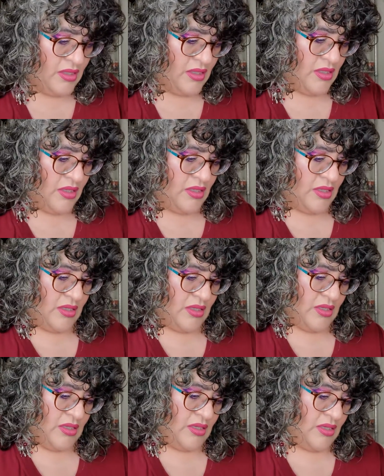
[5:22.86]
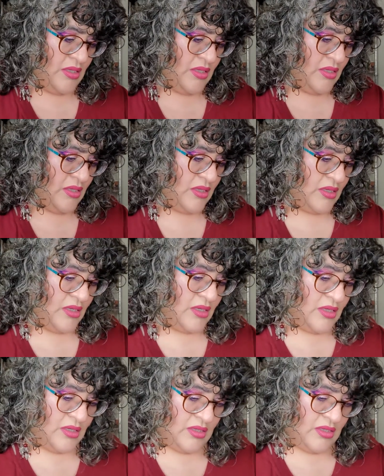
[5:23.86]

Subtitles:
[no speech]